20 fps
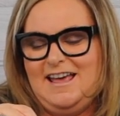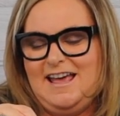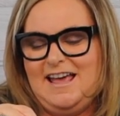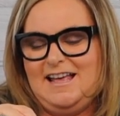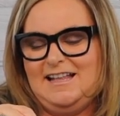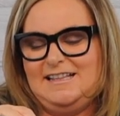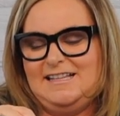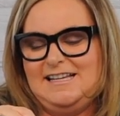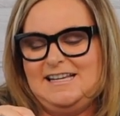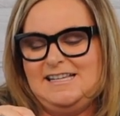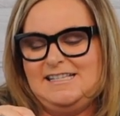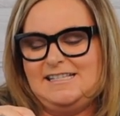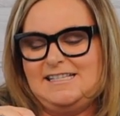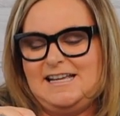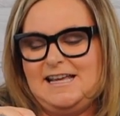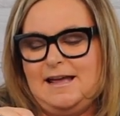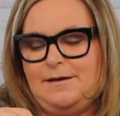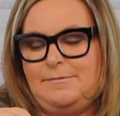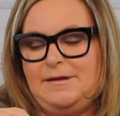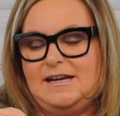At
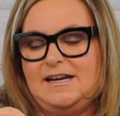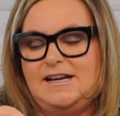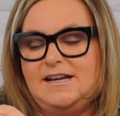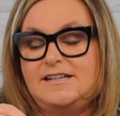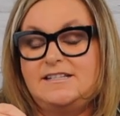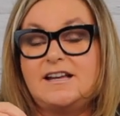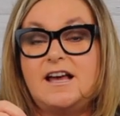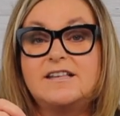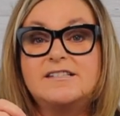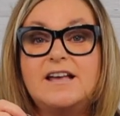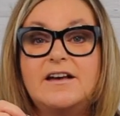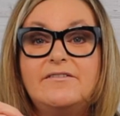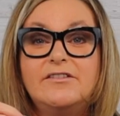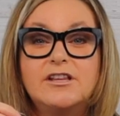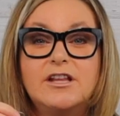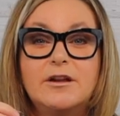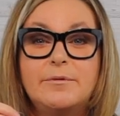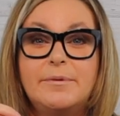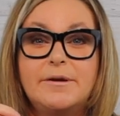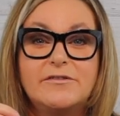least, I mean, it does have a
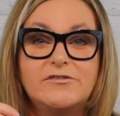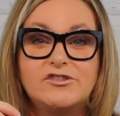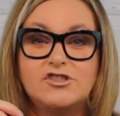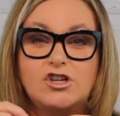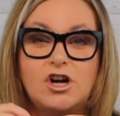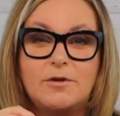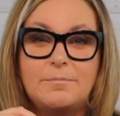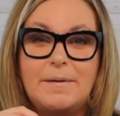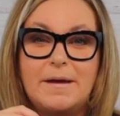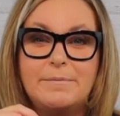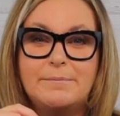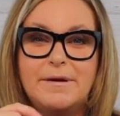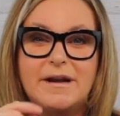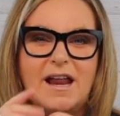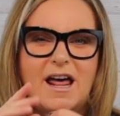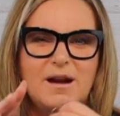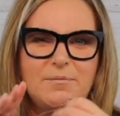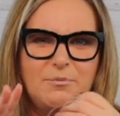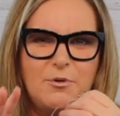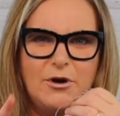little bit of a sharp end, but
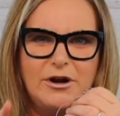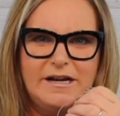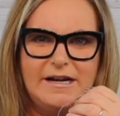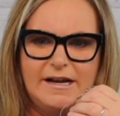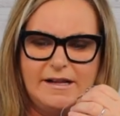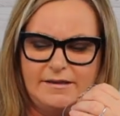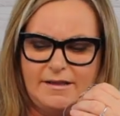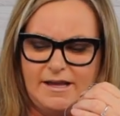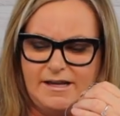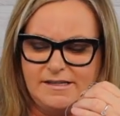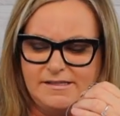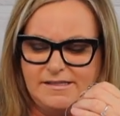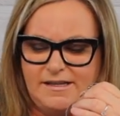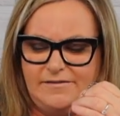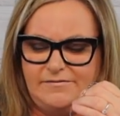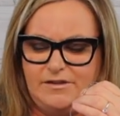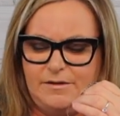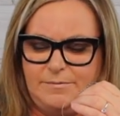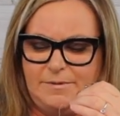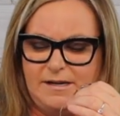not a pointed end like a
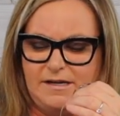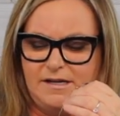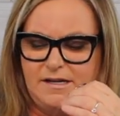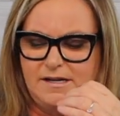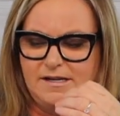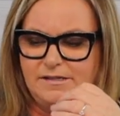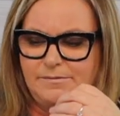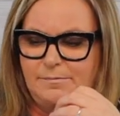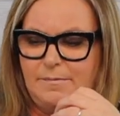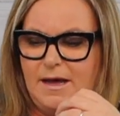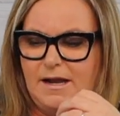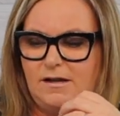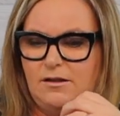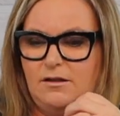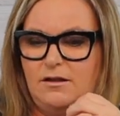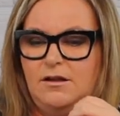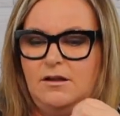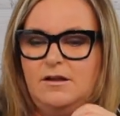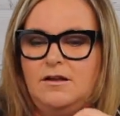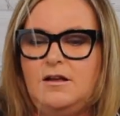safety pin. It is
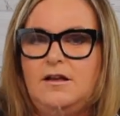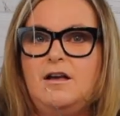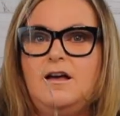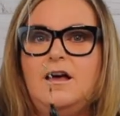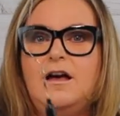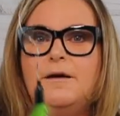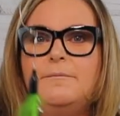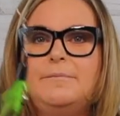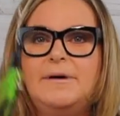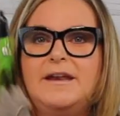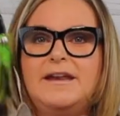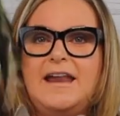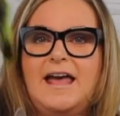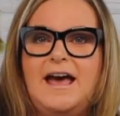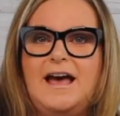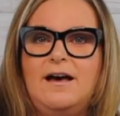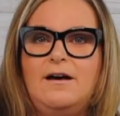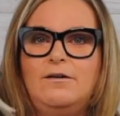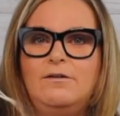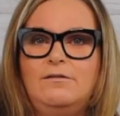metal. But
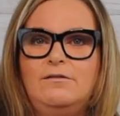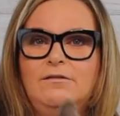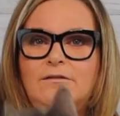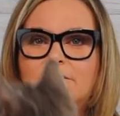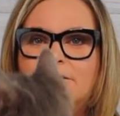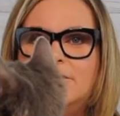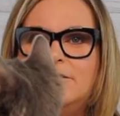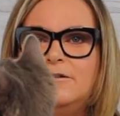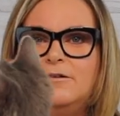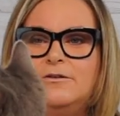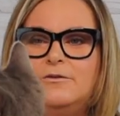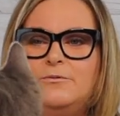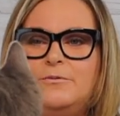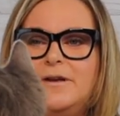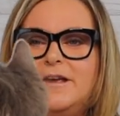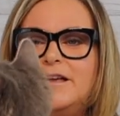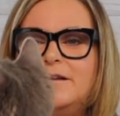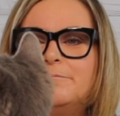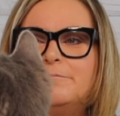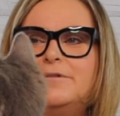now
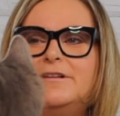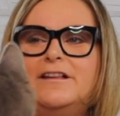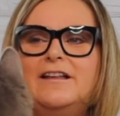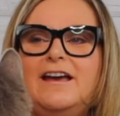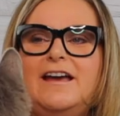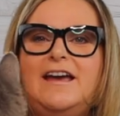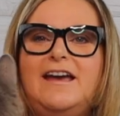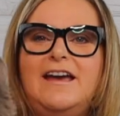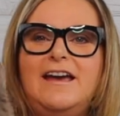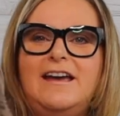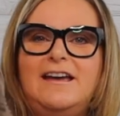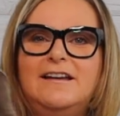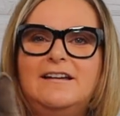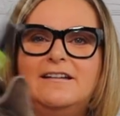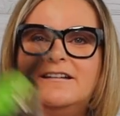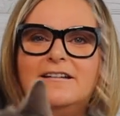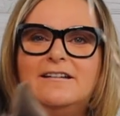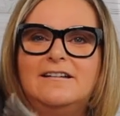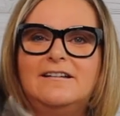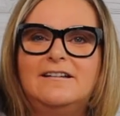we can
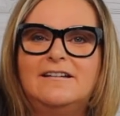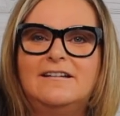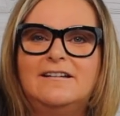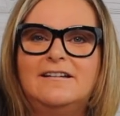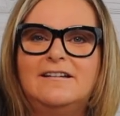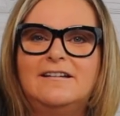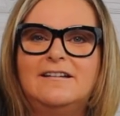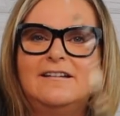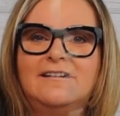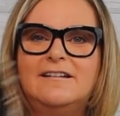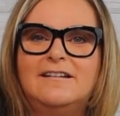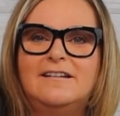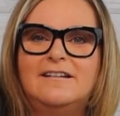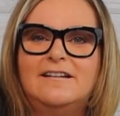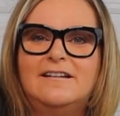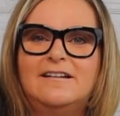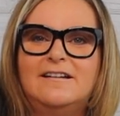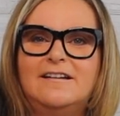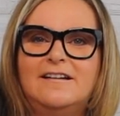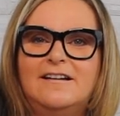play.
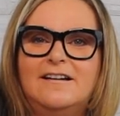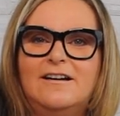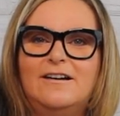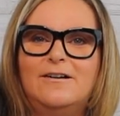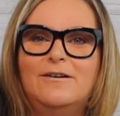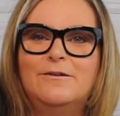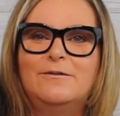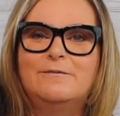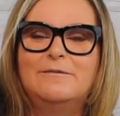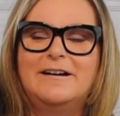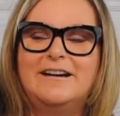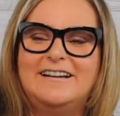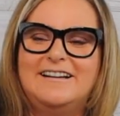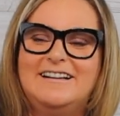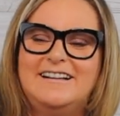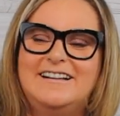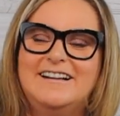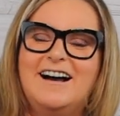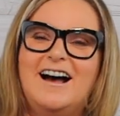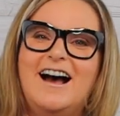Oh my
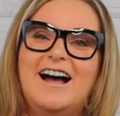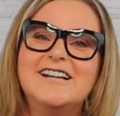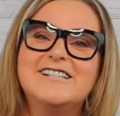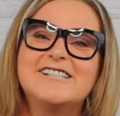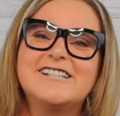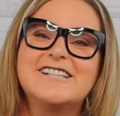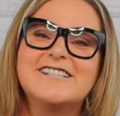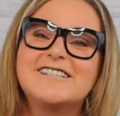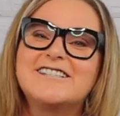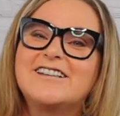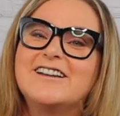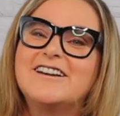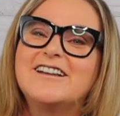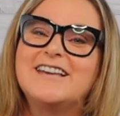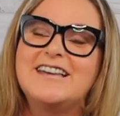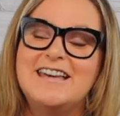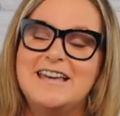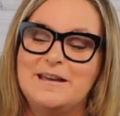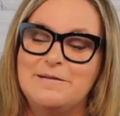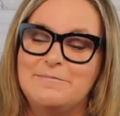gosh, this is
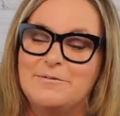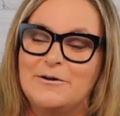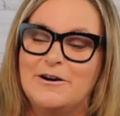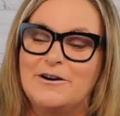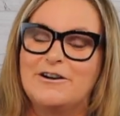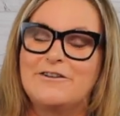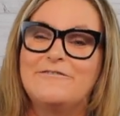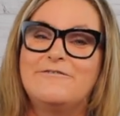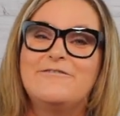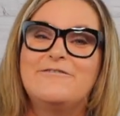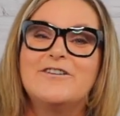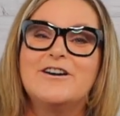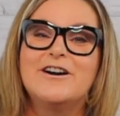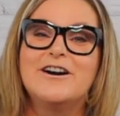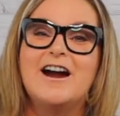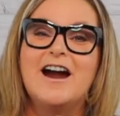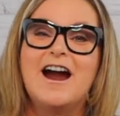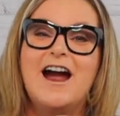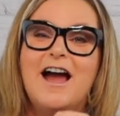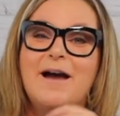going to keep
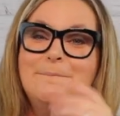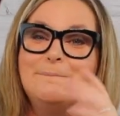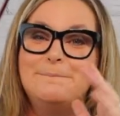her